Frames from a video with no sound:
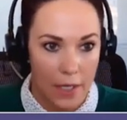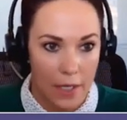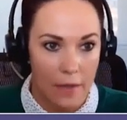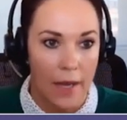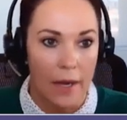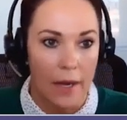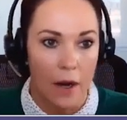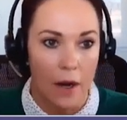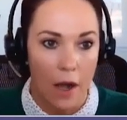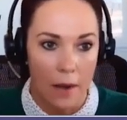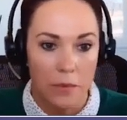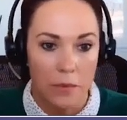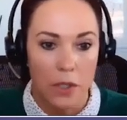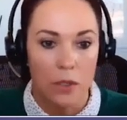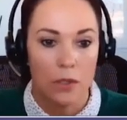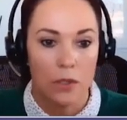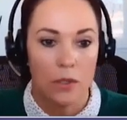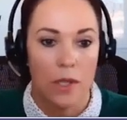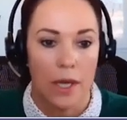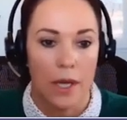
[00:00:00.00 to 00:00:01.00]
that
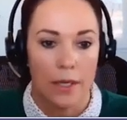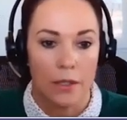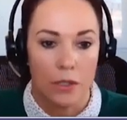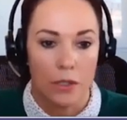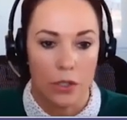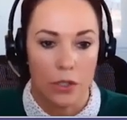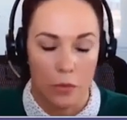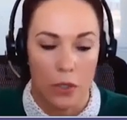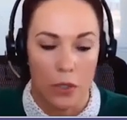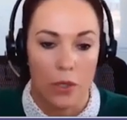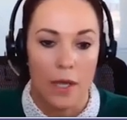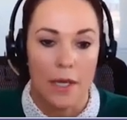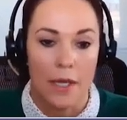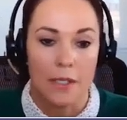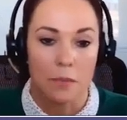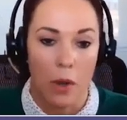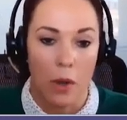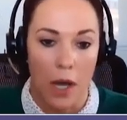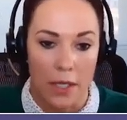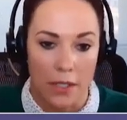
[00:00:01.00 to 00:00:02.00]
optical line terminal, as
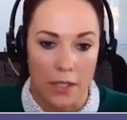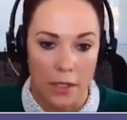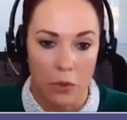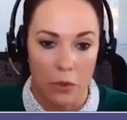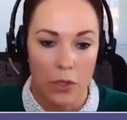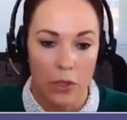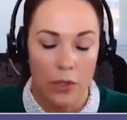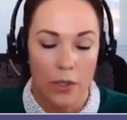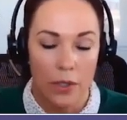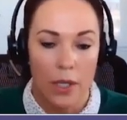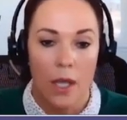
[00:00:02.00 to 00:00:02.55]
possible,